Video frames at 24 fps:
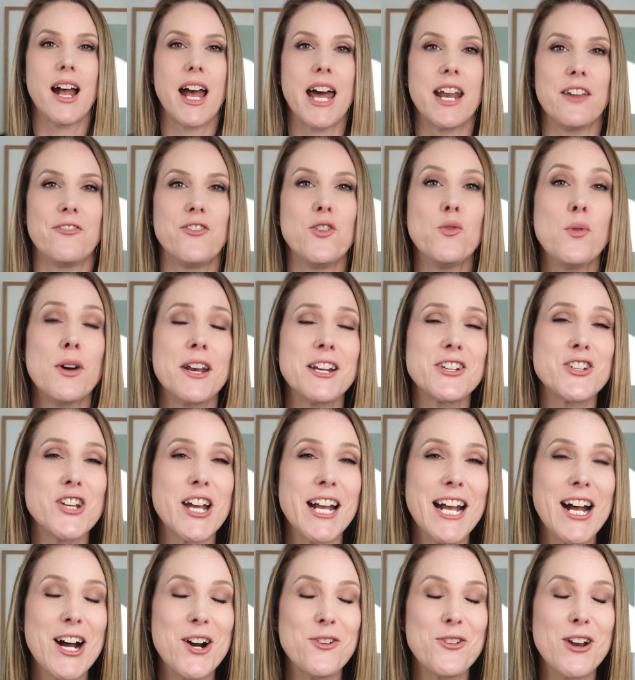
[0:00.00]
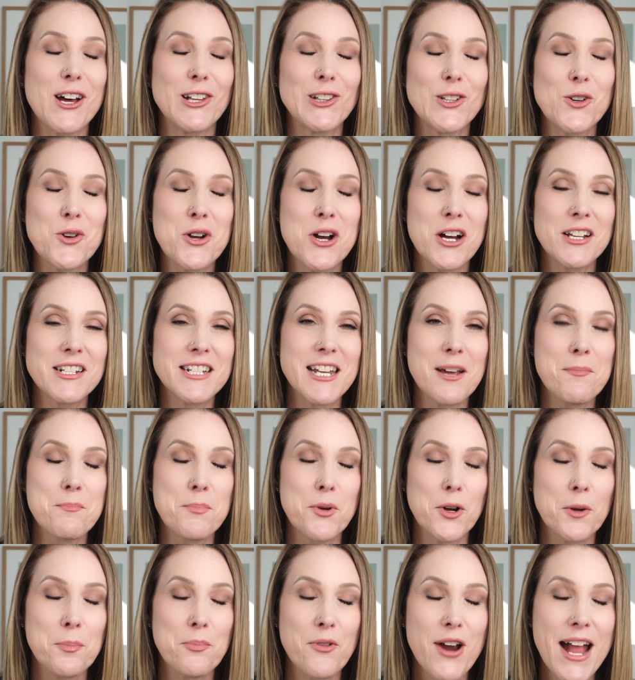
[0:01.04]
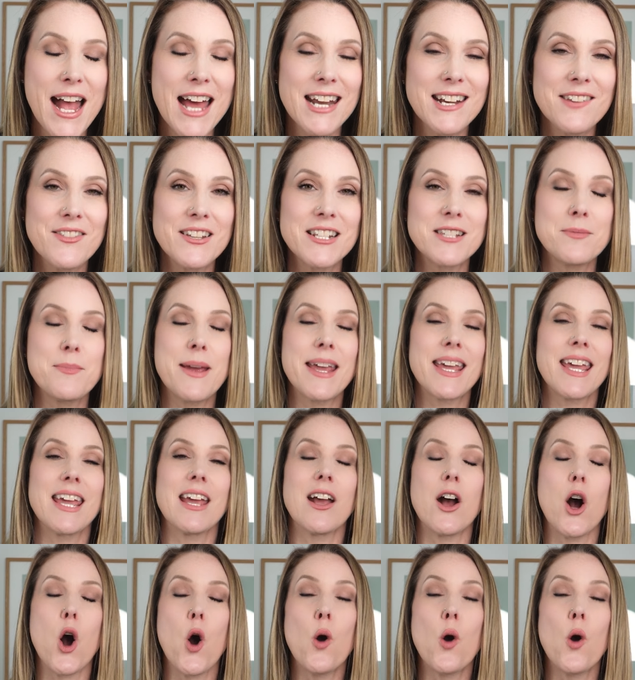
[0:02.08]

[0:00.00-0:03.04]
And if you want to check out a low-content book brand that's making